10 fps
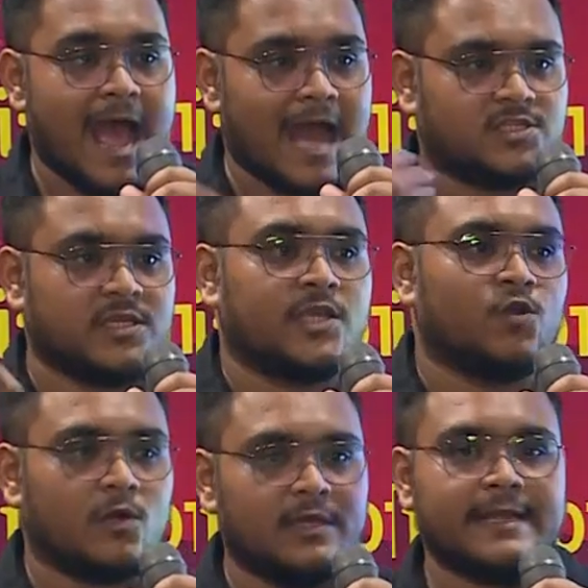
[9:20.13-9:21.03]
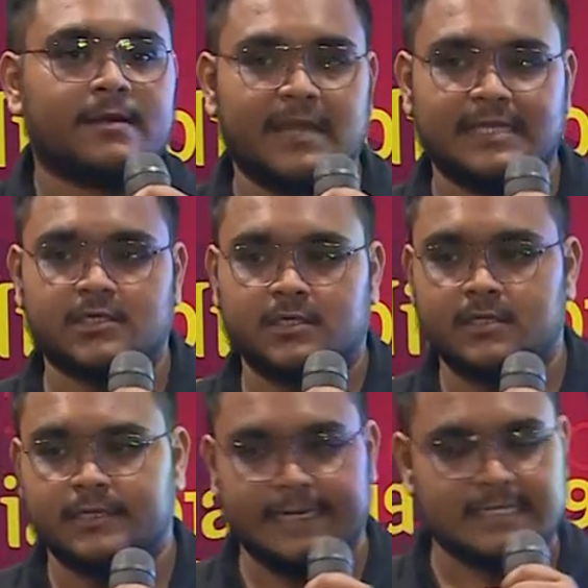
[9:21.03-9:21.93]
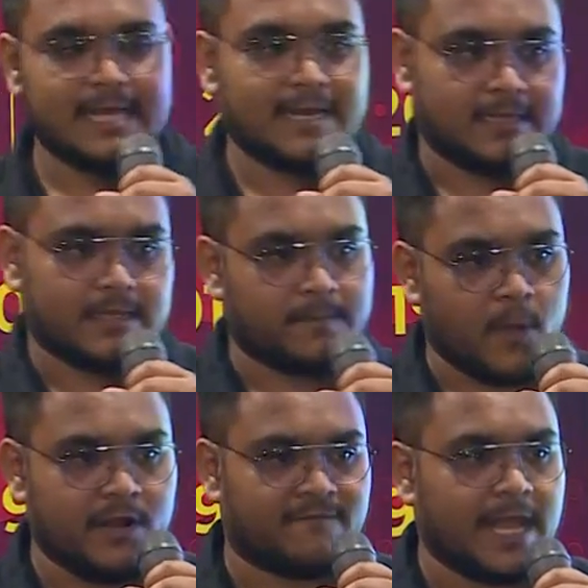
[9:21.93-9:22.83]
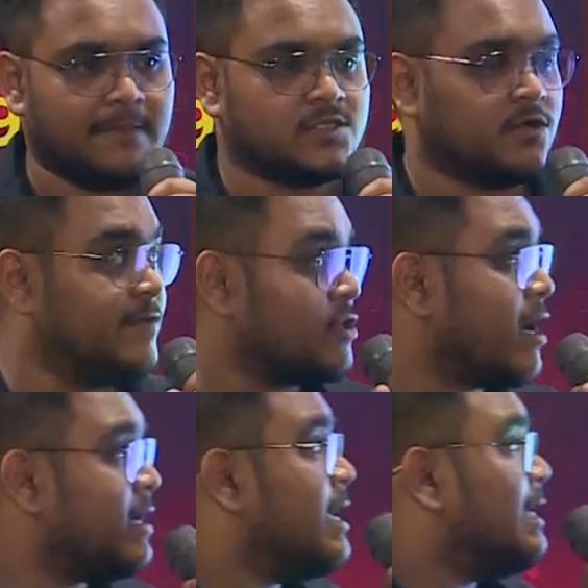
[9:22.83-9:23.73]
actually Qubole need a major redesign at that point of time. So we thought